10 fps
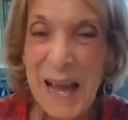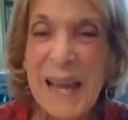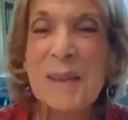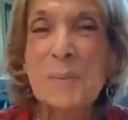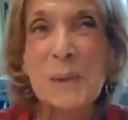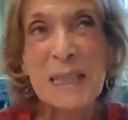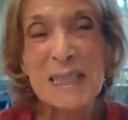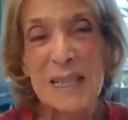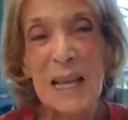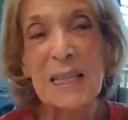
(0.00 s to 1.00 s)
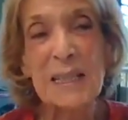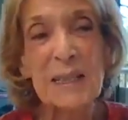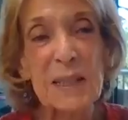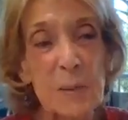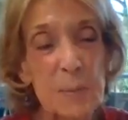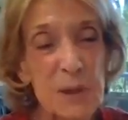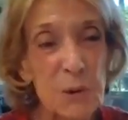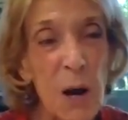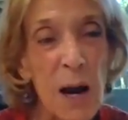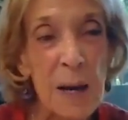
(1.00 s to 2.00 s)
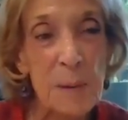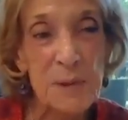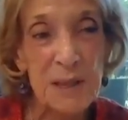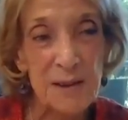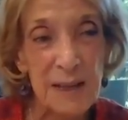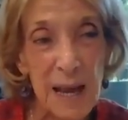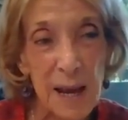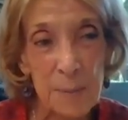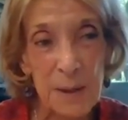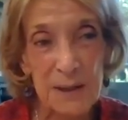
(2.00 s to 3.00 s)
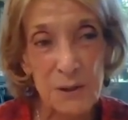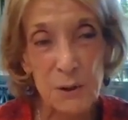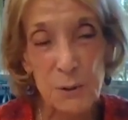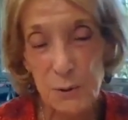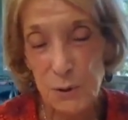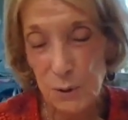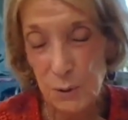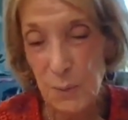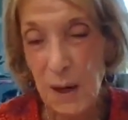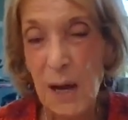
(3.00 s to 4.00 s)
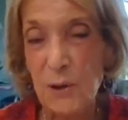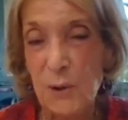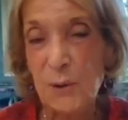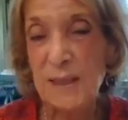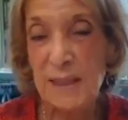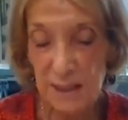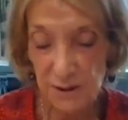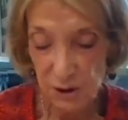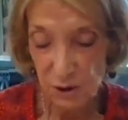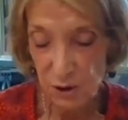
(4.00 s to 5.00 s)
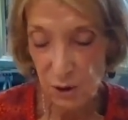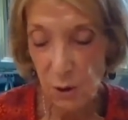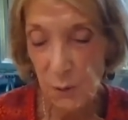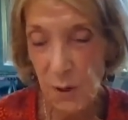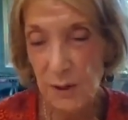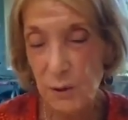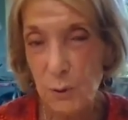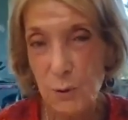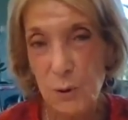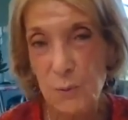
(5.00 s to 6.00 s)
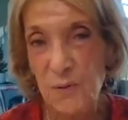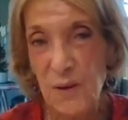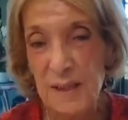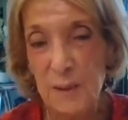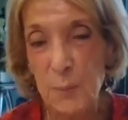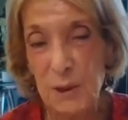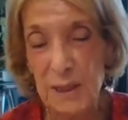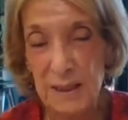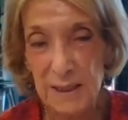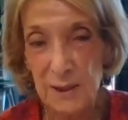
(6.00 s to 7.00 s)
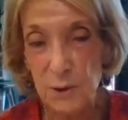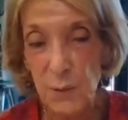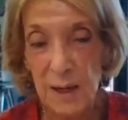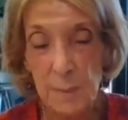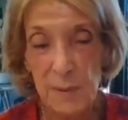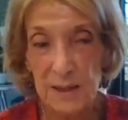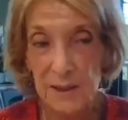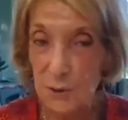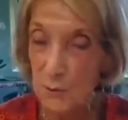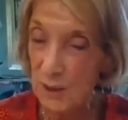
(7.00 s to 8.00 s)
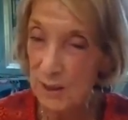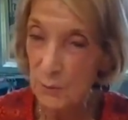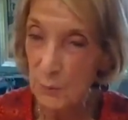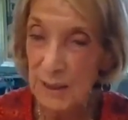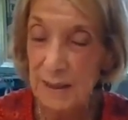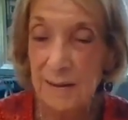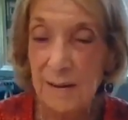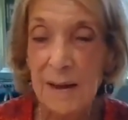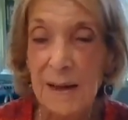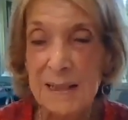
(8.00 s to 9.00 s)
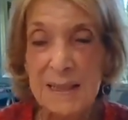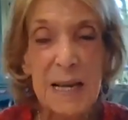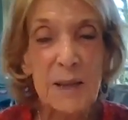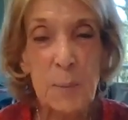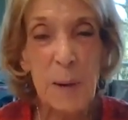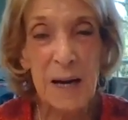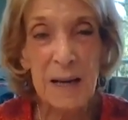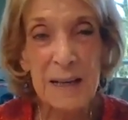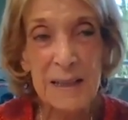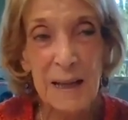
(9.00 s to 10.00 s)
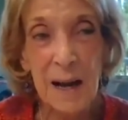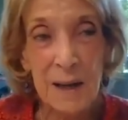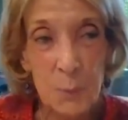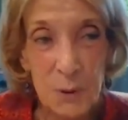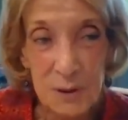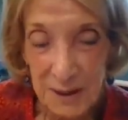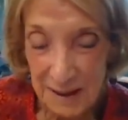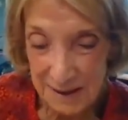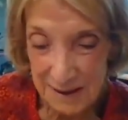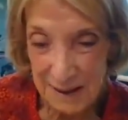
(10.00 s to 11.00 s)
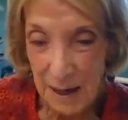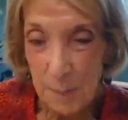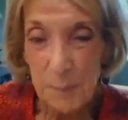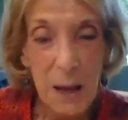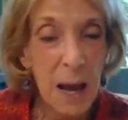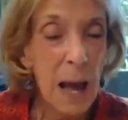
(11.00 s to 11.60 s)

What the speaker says: And please like and subscribe to the Gabb on YouTube. You can see this show on YouTube, Facebook, Instagram. As soon as we say goodbye, I will get it up.